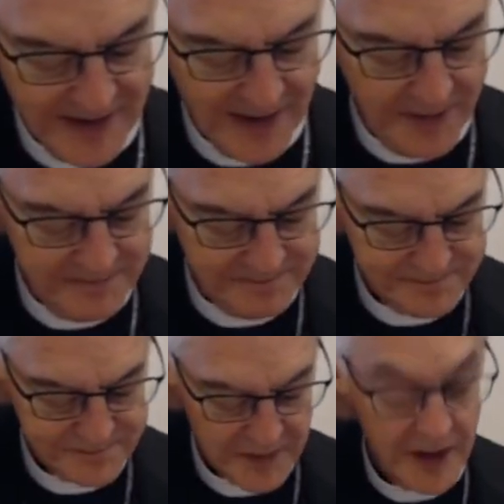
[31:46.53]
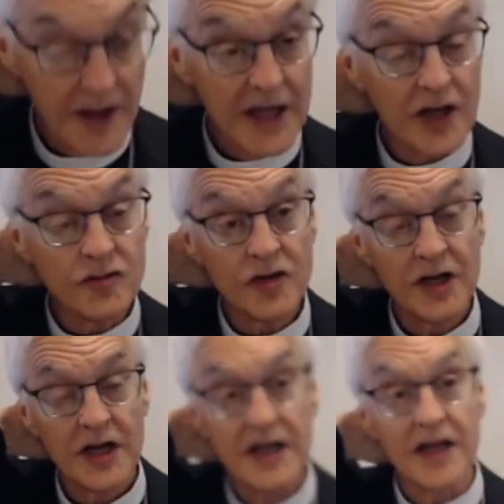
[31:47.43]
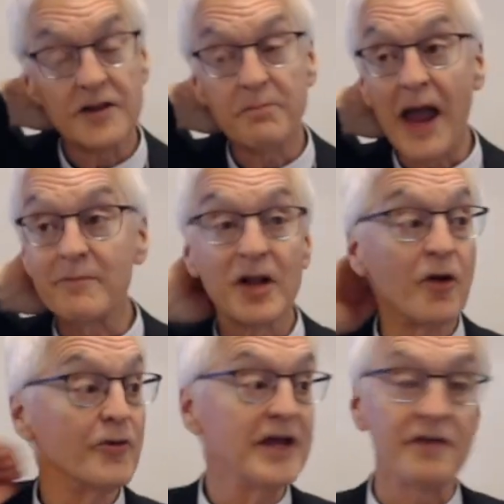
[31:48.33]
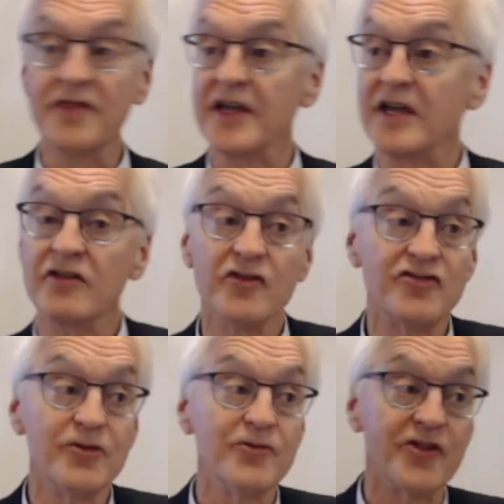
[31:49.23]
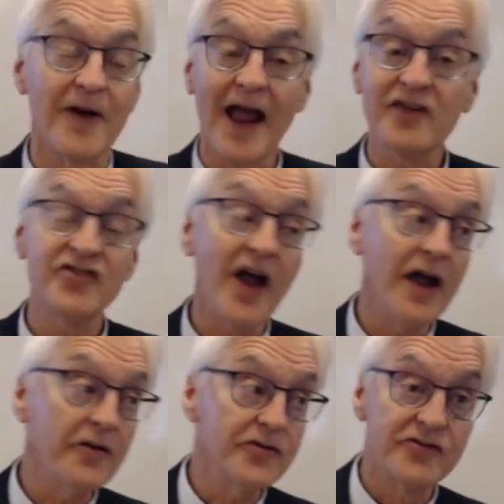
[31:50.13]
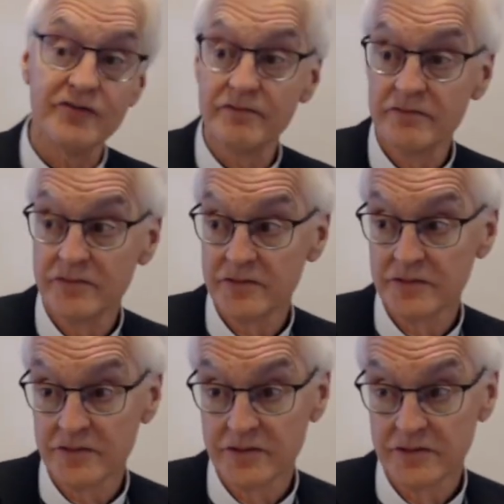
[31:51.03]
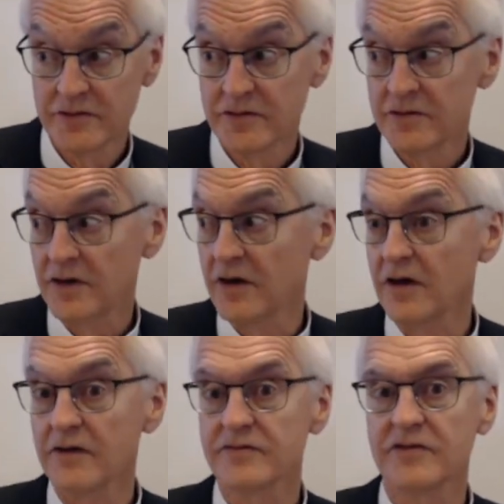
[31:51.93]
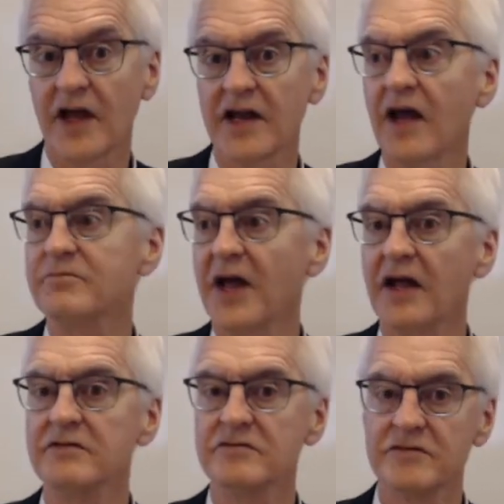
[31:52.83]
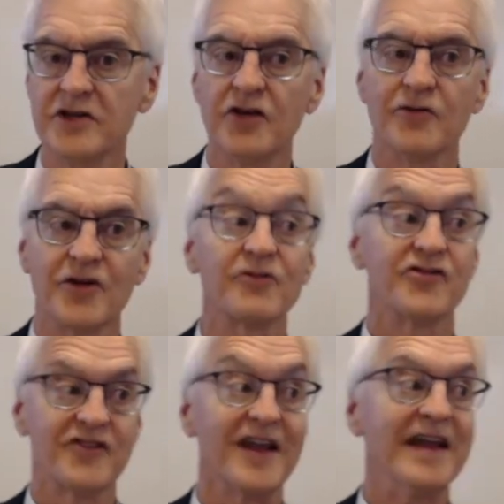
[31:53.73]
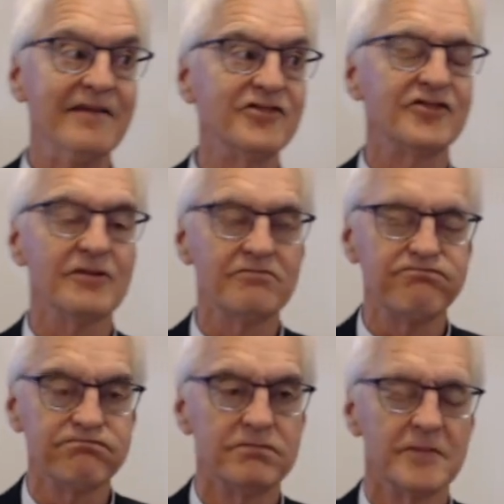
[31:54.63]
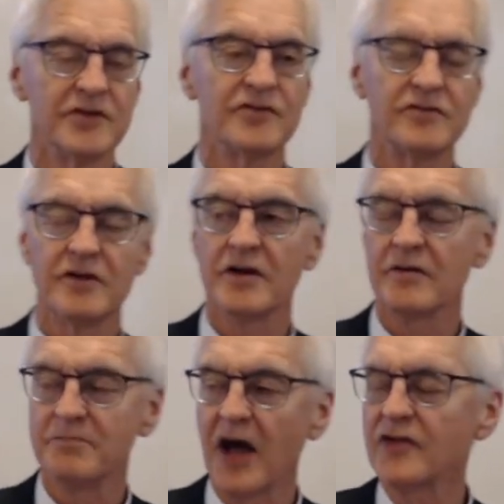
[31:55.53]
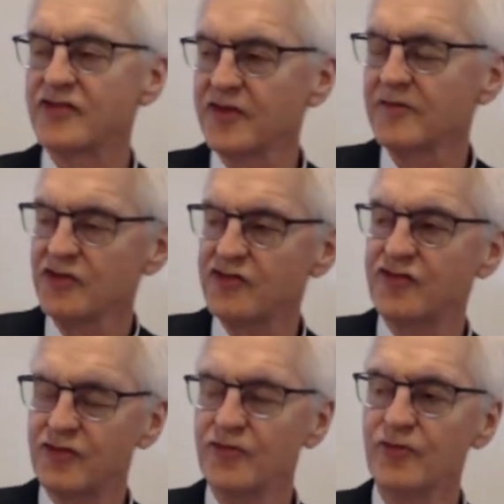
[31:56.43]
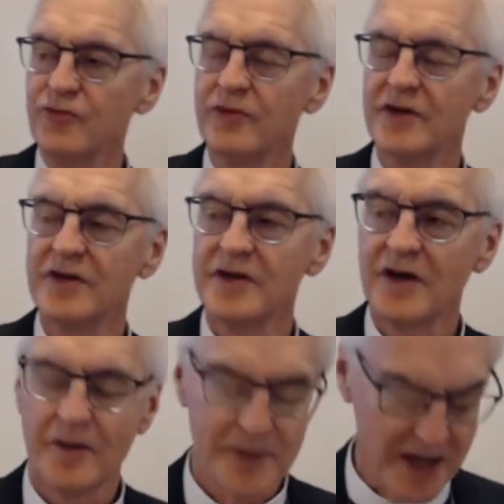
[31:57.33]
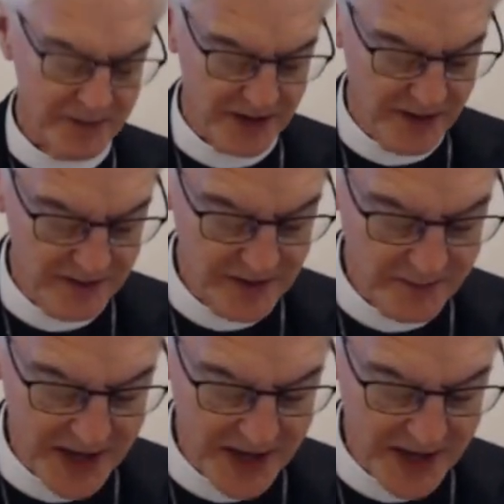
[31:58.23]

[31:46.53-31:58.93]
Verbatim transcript: Um, in in Babylonian thinking, the Jews are exiles uh, that have been, you know, they're slaves to uh, bond servants to uh, Babylon,